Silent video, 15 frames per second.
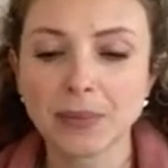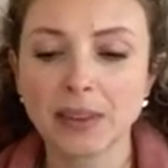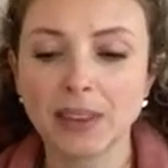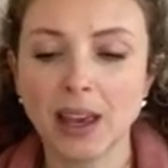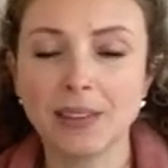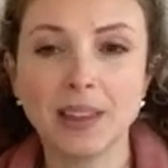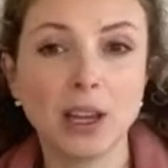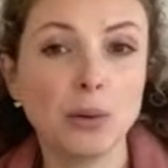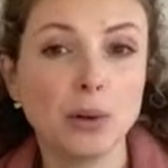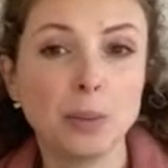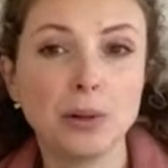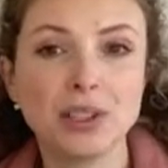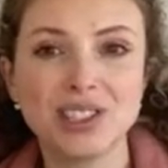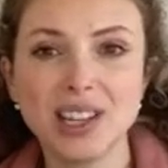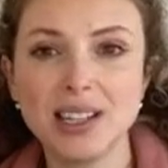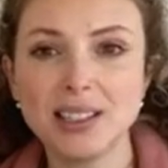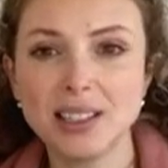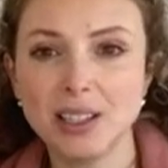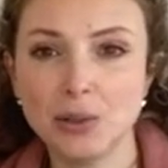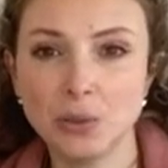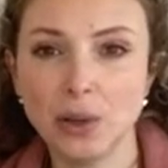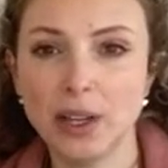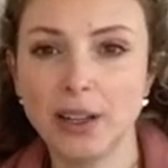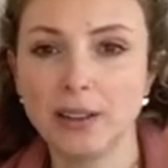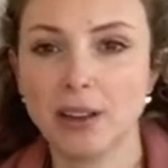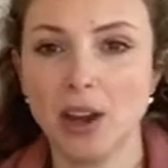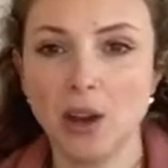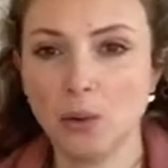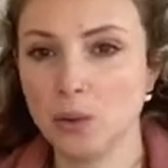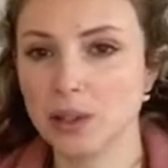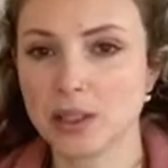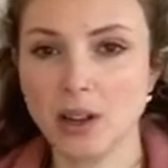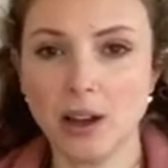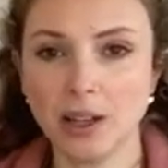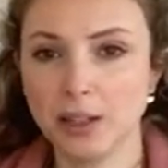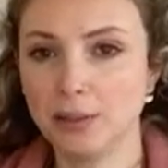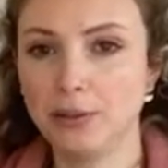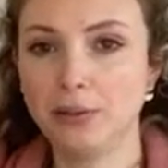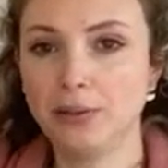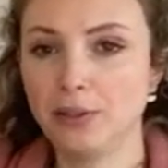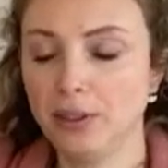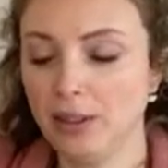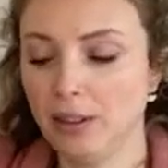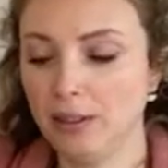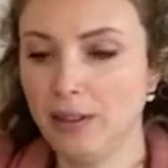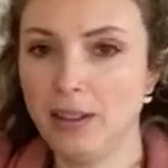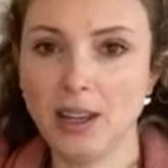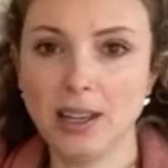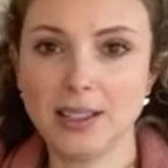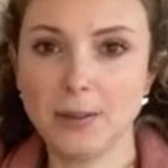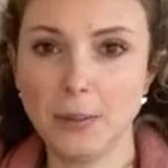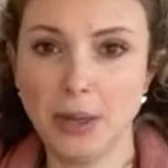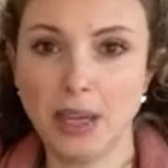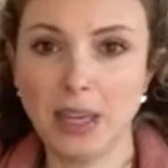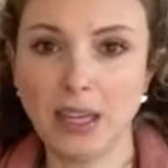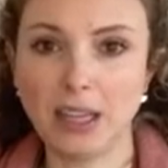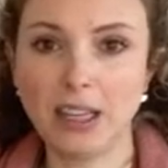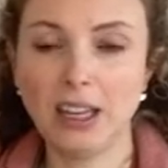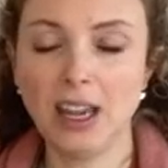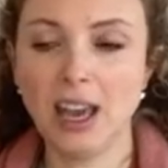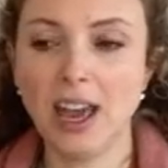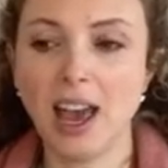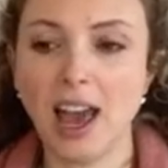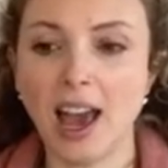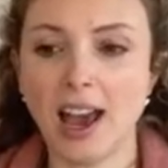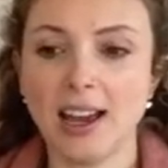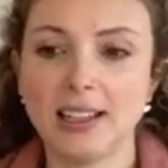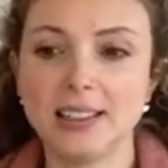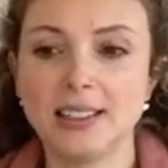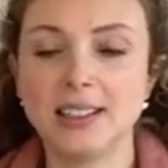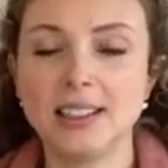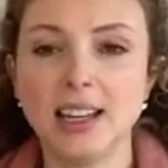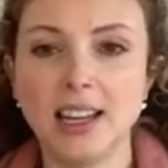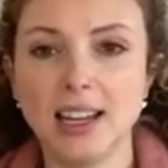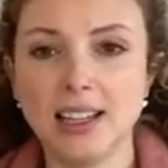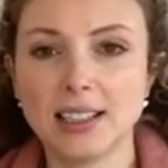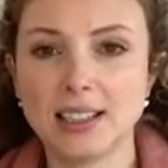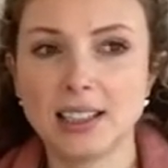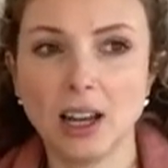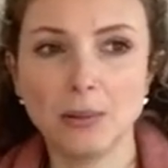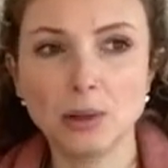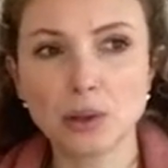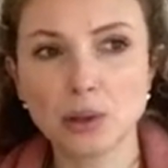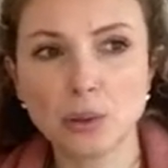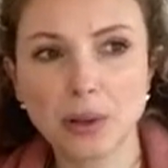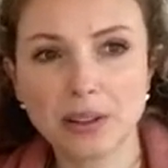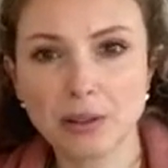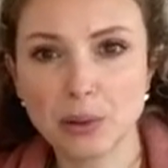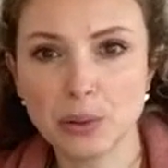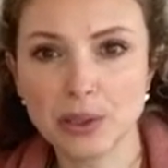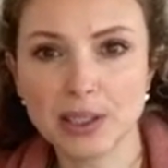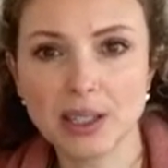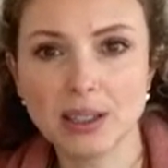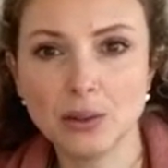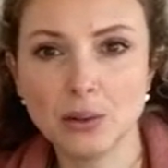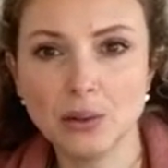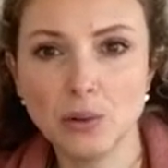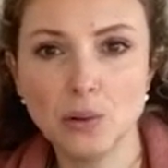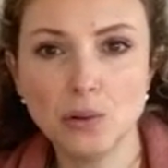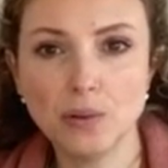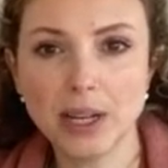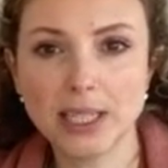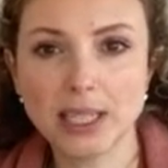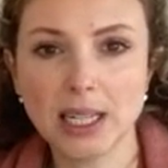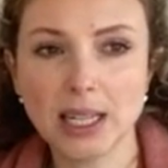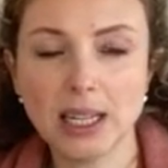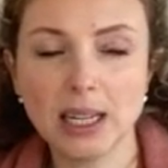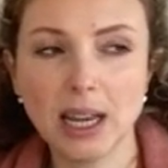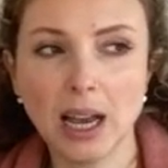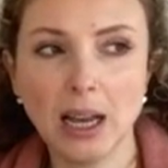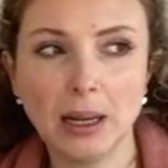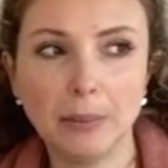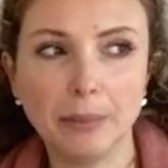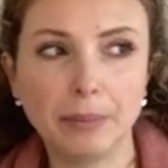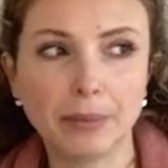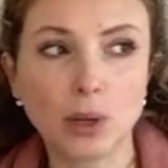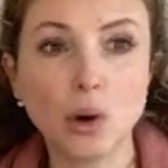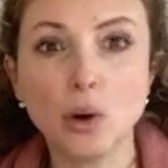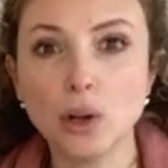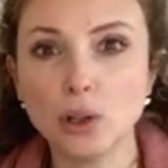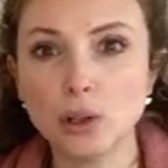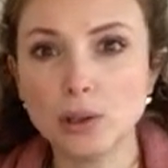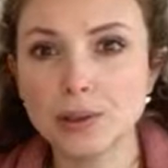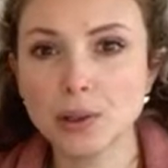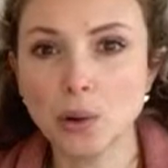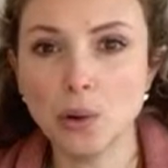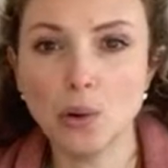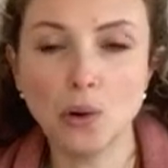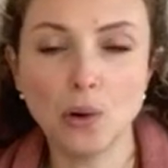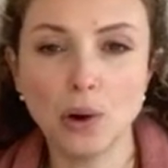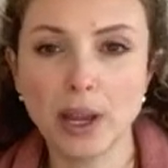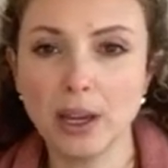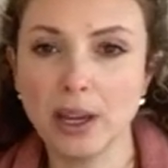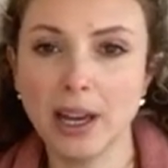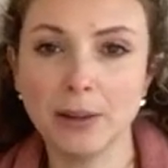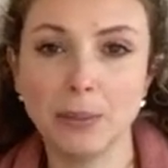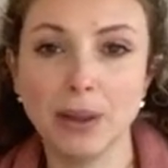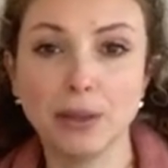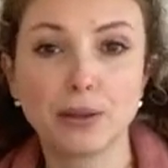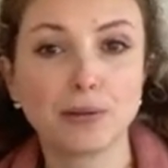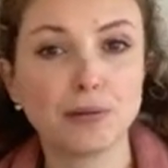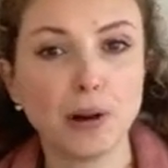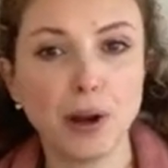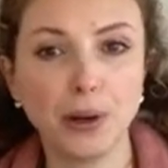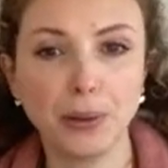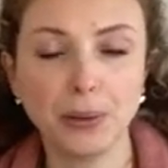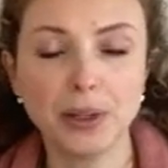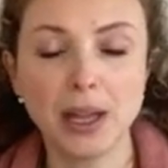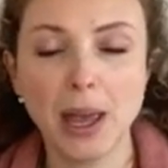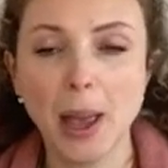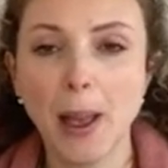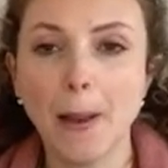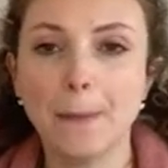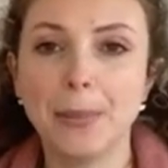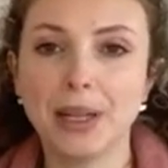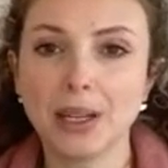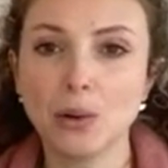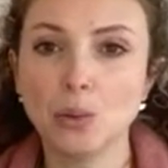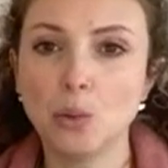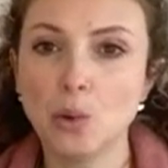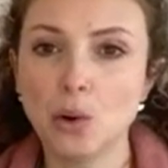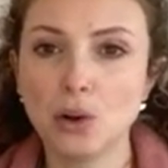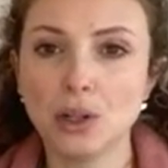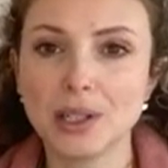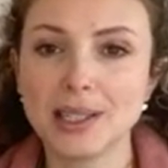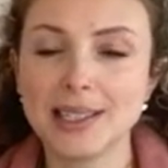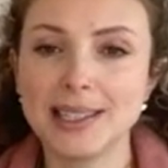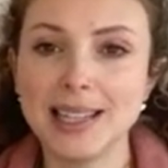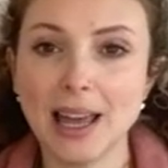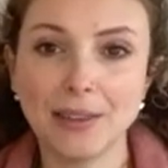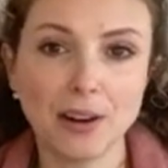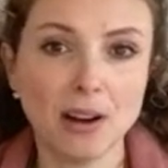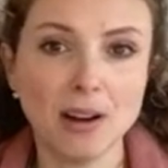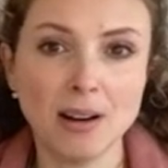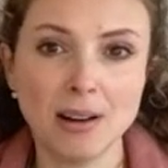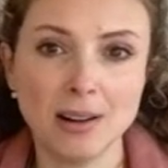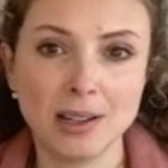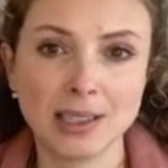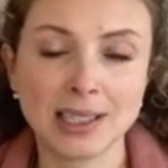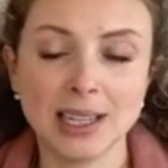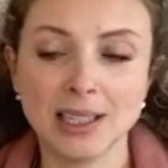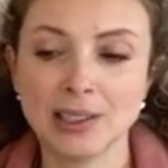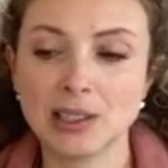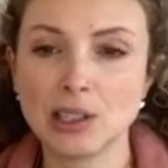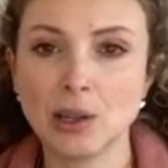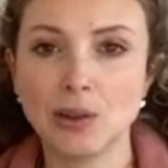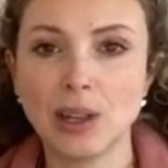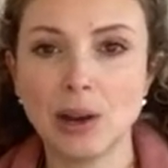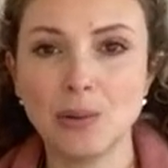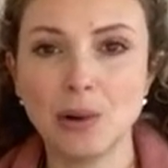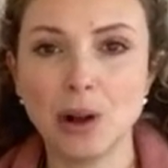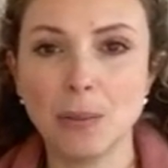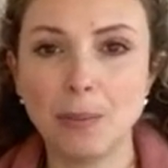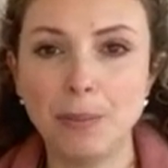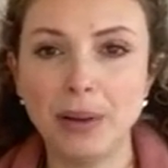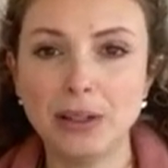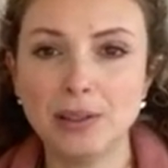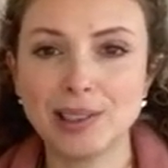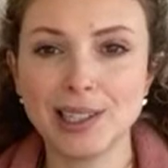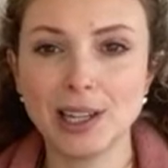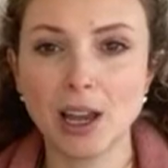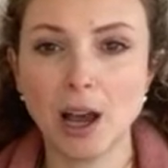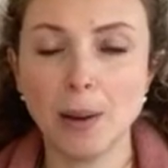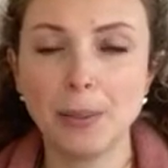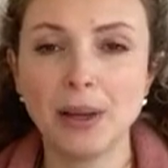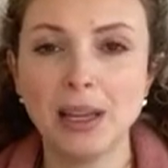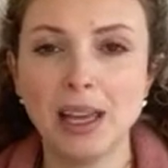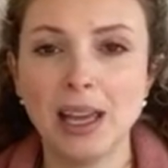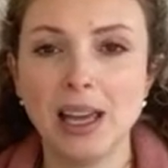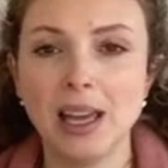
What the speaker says: that they were presented with was kind of this big, and I'm not sure whether it was already coiled or it had been thrown, but it was leather hard. And so they were building up